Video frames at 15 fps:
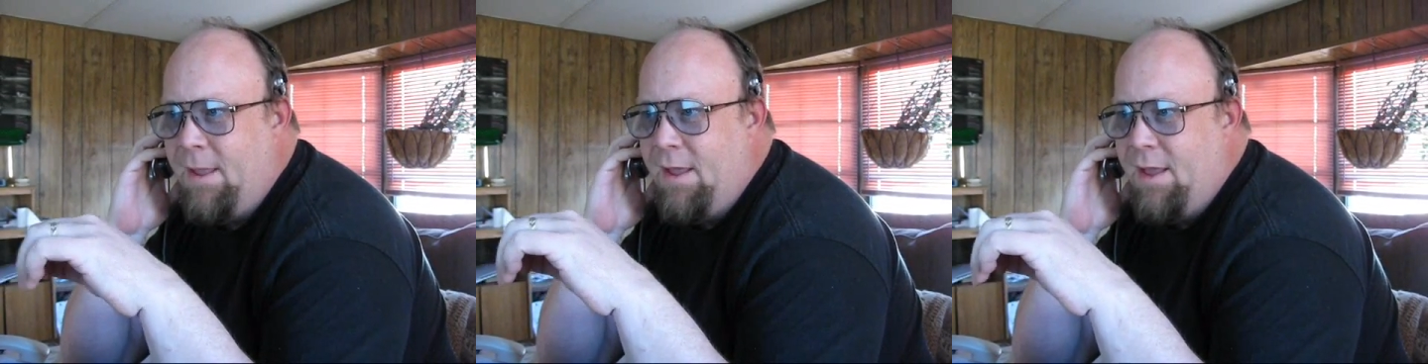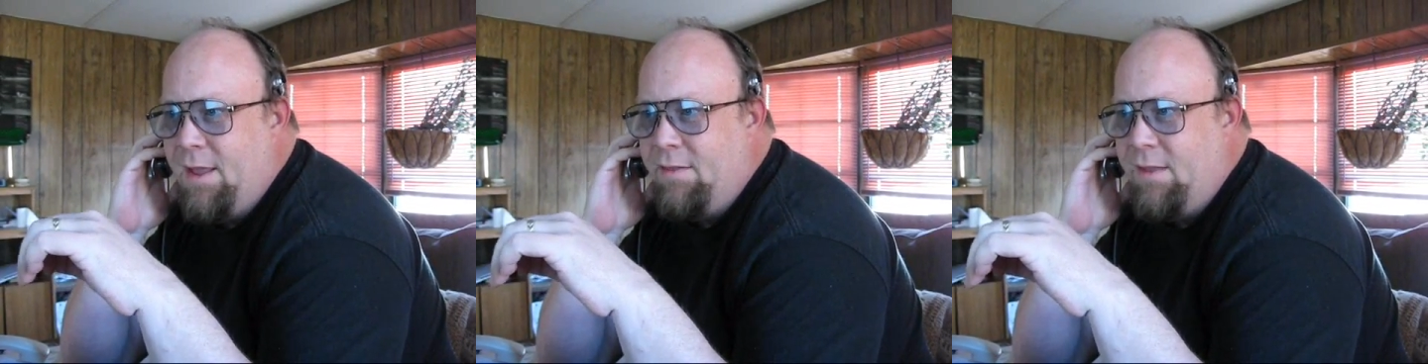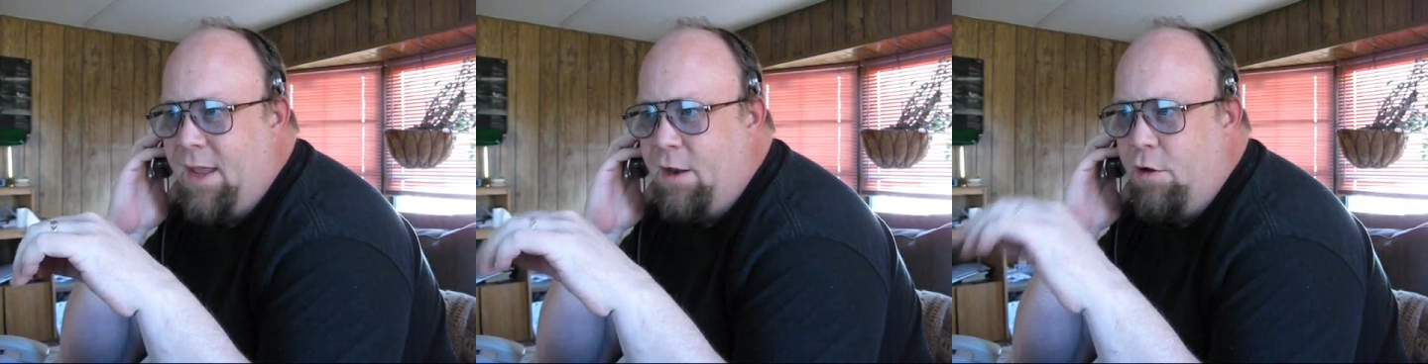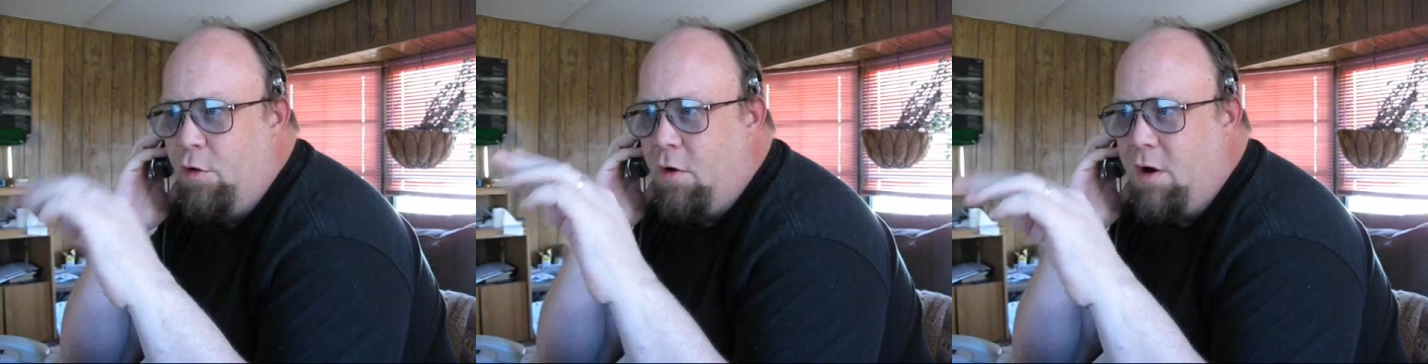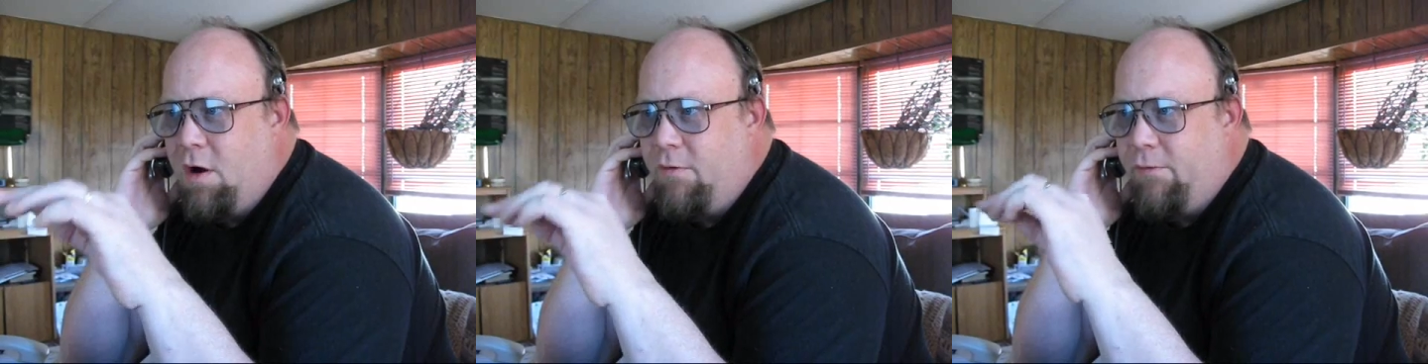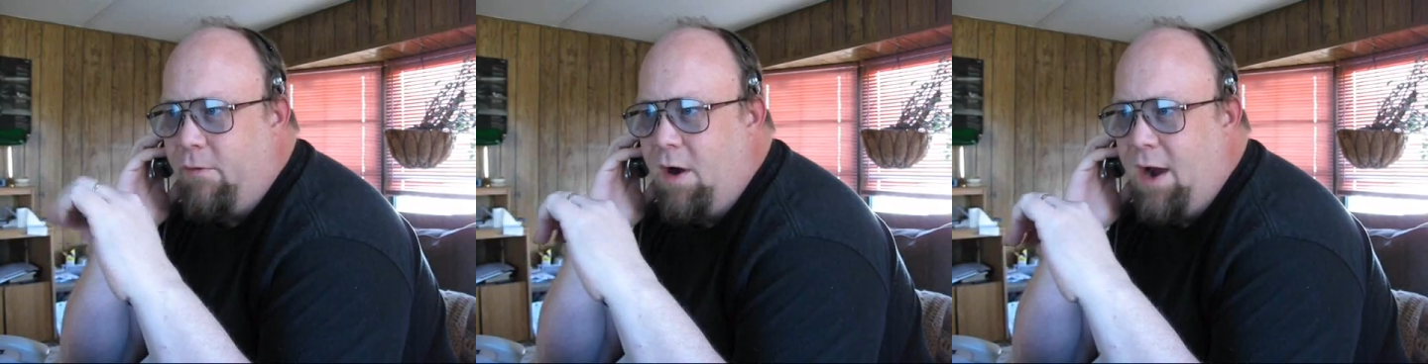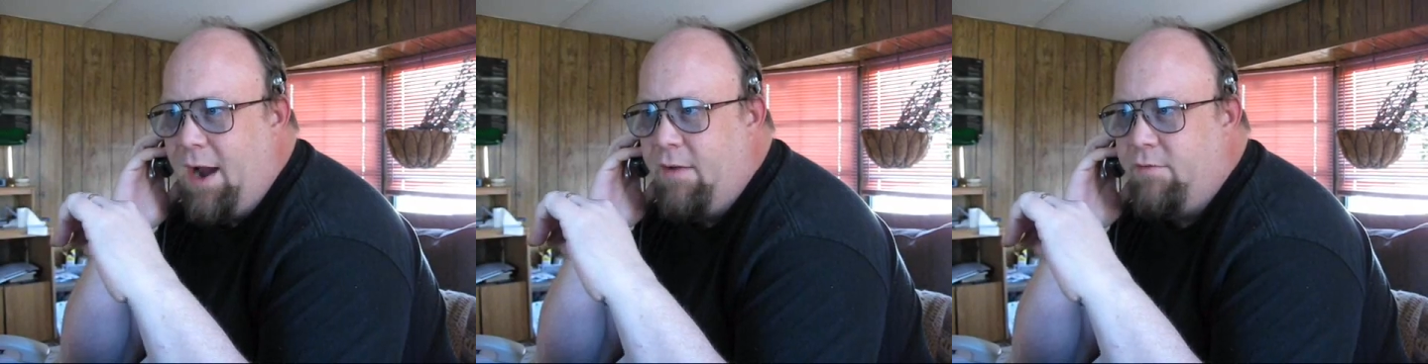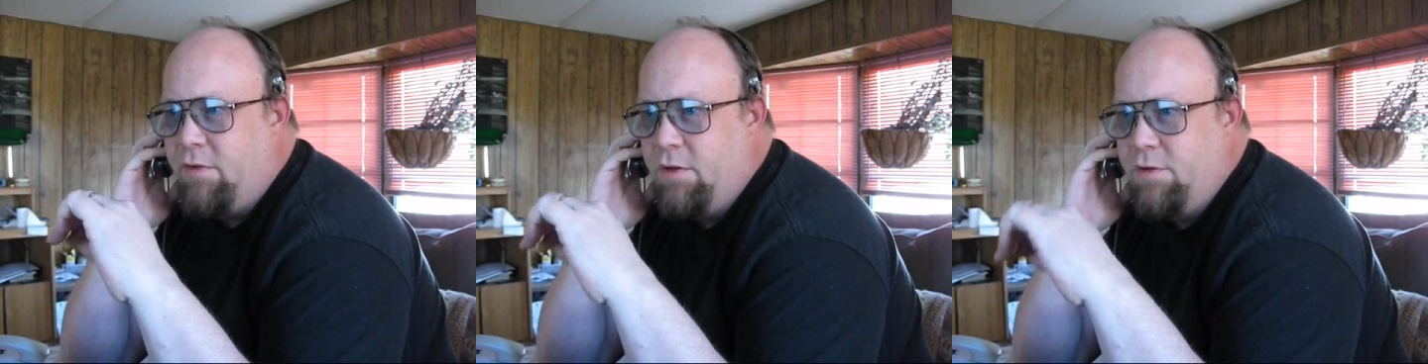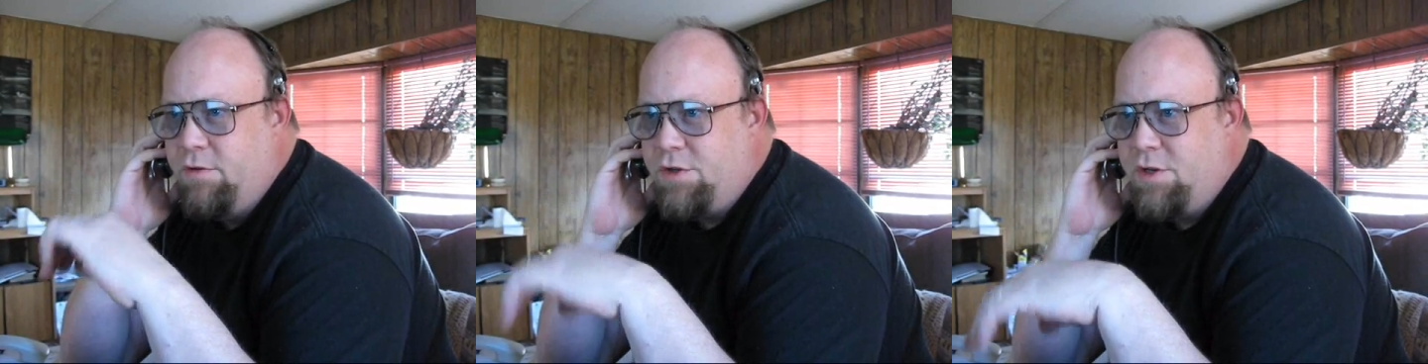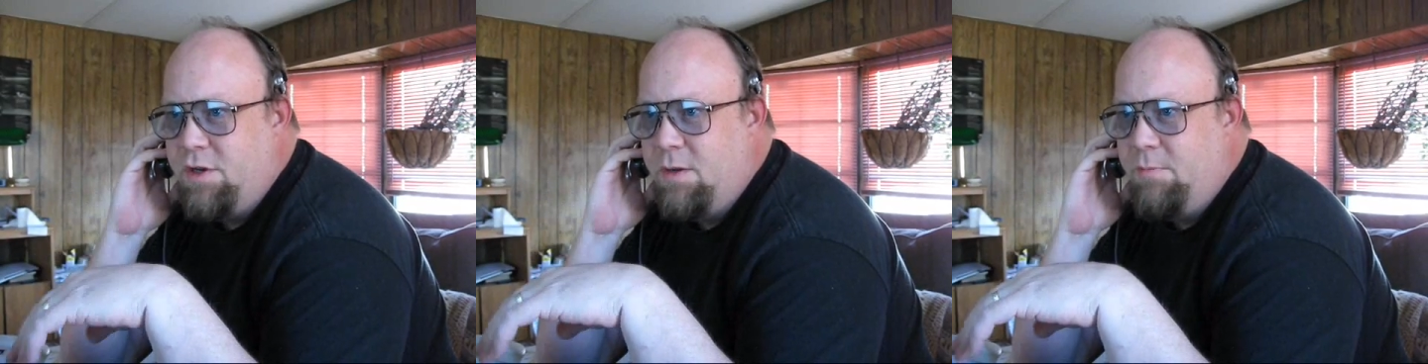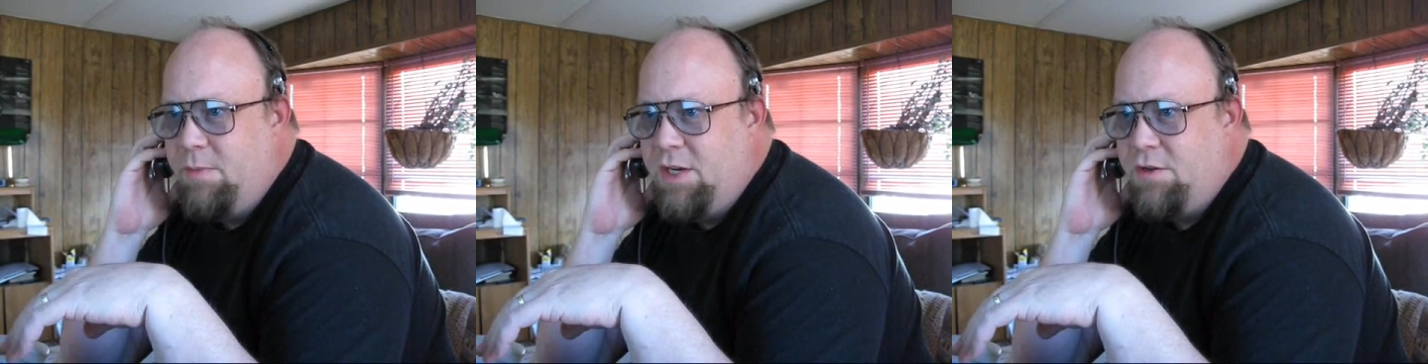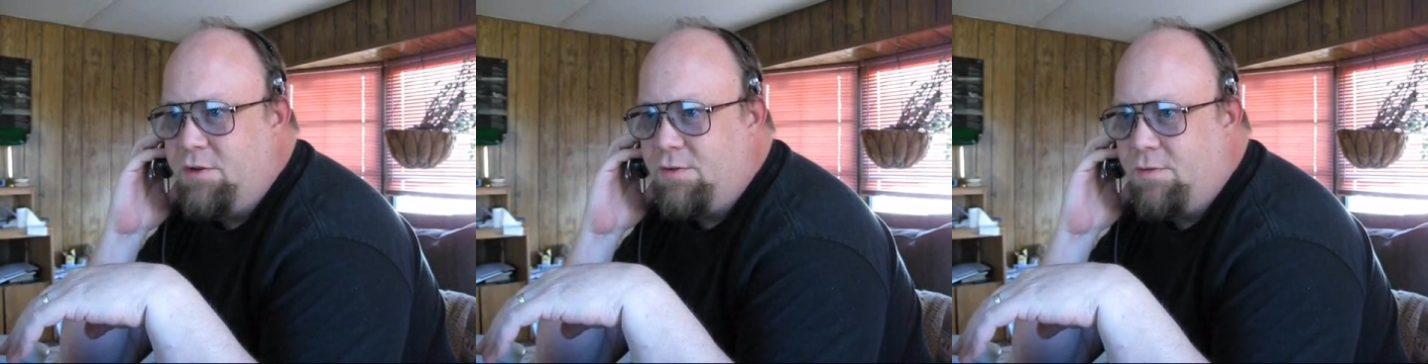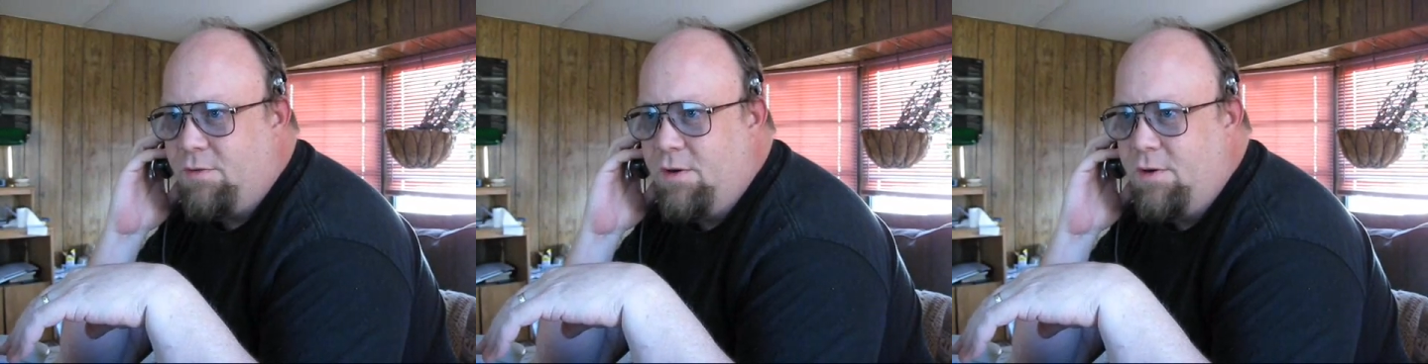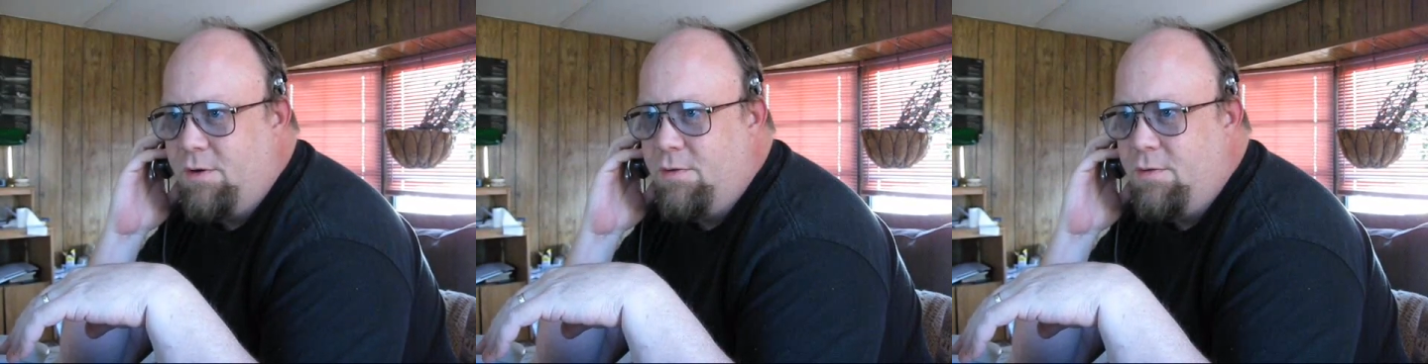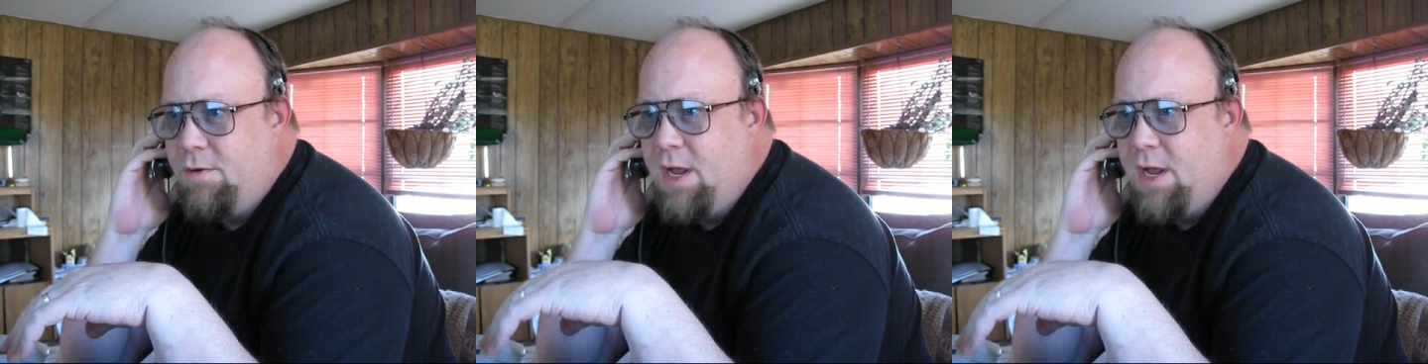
that in order for evolution to be true,